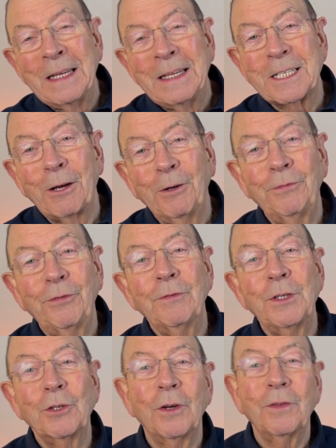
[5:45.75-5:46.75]
So if you've
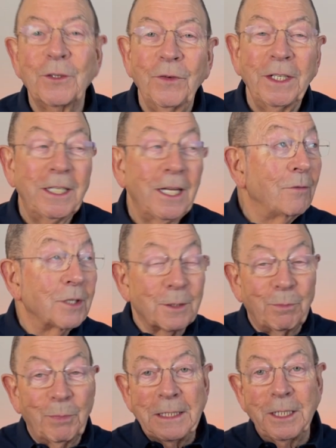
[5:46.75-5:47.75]
enjoyed this video, there's
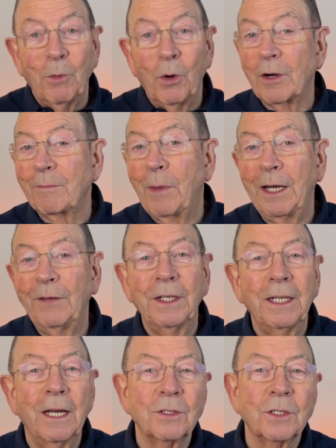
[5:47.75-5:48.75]
plenty more of my
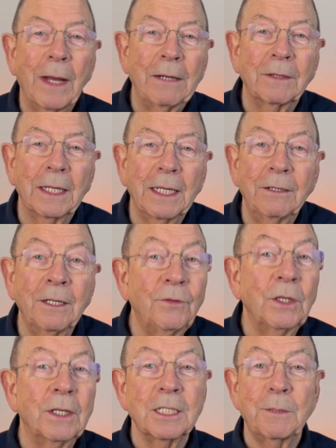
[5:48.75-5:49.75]
videos around here. And if
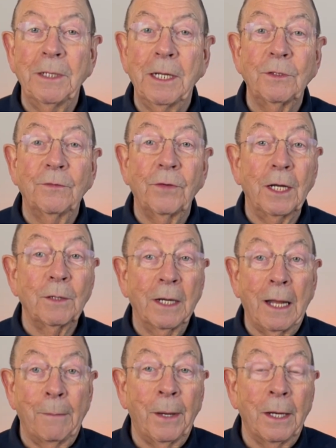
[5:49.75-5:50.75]
you'd like to be notified when
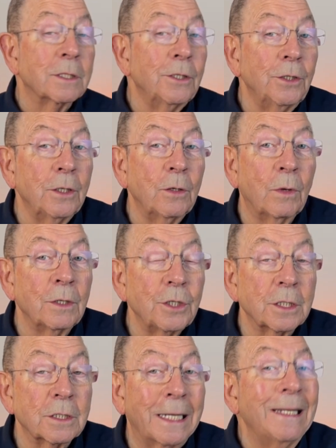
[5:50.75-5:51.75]
I post a new one,
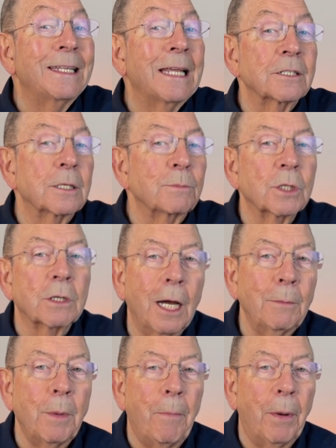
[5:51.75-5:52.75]
just click that
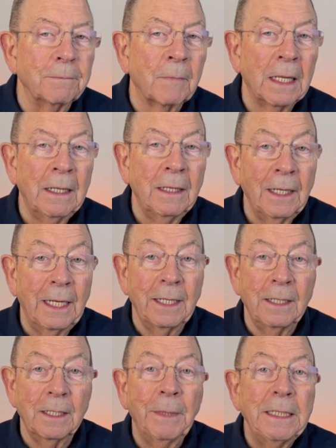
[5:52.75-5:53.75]
subscribe button. And
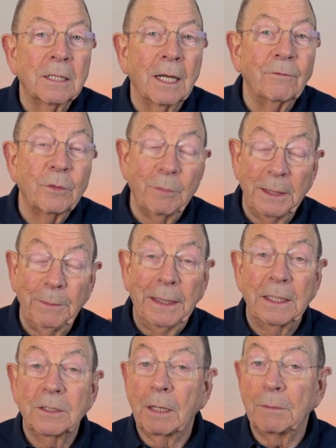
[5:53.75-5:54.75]
in the meantime, from me,
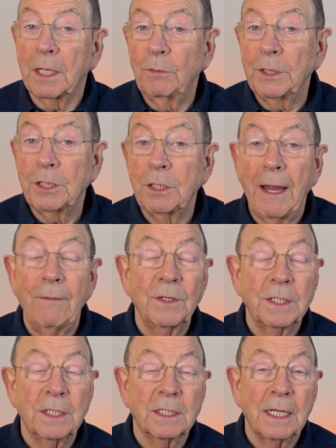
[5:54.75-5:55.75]
Peter Thomson, I wish you every
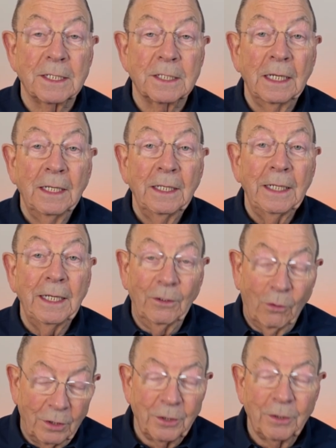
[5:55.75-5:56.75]
success in
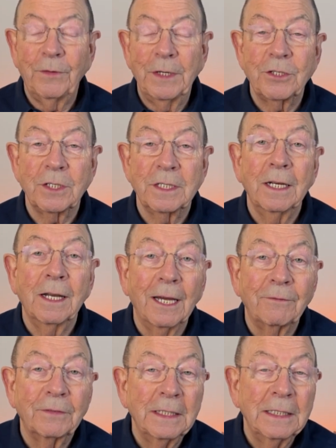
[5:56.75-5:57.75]
all your adventures in
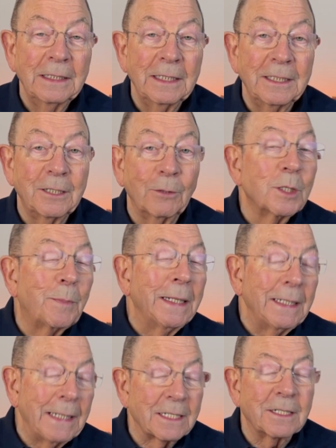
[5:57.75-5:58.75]
life. Until we speak
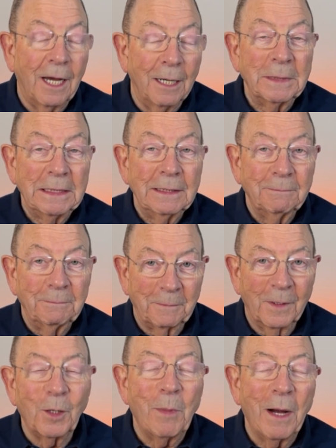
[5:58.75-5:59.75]
next time,
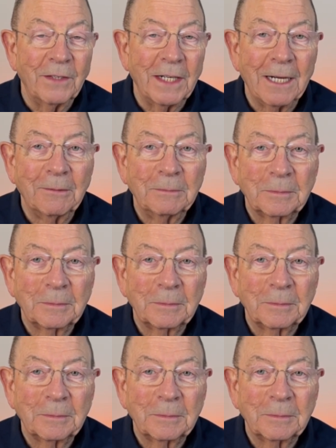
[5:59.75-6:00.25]
goodbye for now.